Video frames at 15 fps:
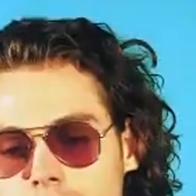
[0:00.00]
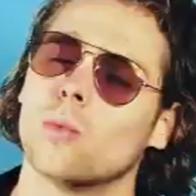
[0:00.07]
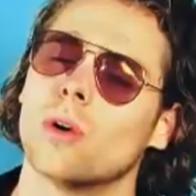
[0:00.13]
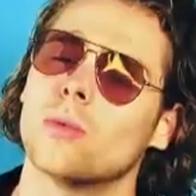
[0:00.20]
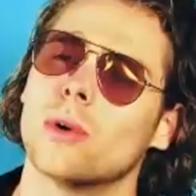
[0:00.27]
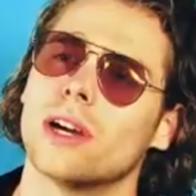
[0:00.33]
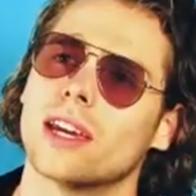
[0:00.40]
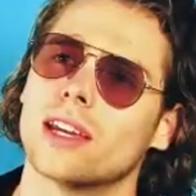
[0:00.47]

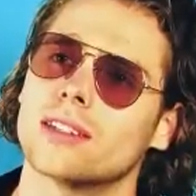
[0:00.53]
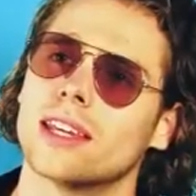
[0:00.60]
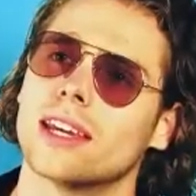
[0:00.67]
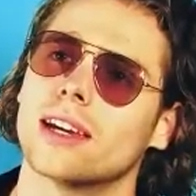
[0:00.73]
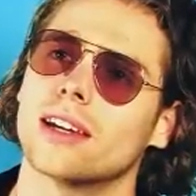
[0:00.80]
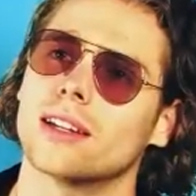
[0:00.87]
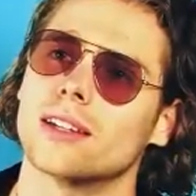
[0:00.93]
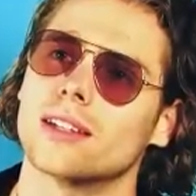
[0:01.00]
one way you can
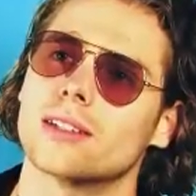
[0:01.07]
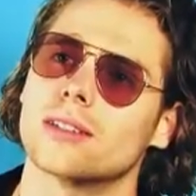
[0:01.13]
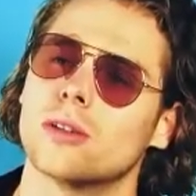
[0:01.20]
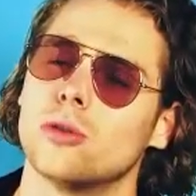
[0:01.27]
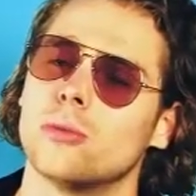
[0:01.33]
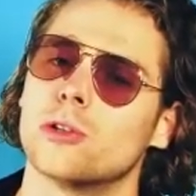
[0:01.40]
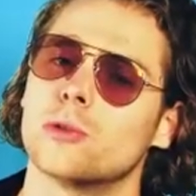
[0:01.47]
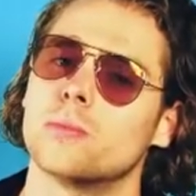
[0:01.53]
take it is
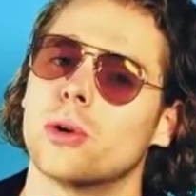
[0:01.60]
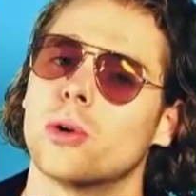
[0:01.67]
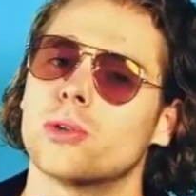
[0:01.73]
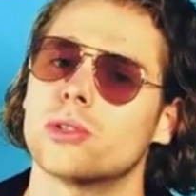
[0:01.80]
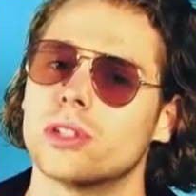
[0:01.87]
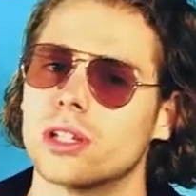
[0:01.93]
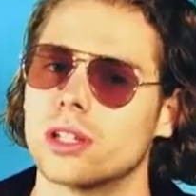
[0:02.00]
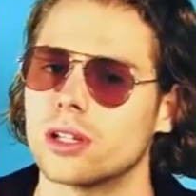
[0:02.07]
almost
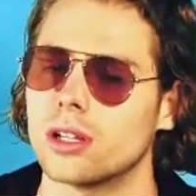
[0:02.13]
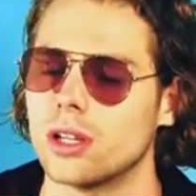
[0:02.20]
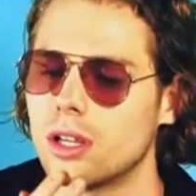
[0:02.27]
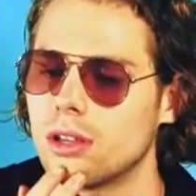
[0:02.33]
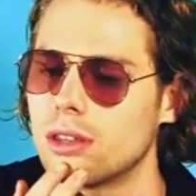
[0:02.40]
boasting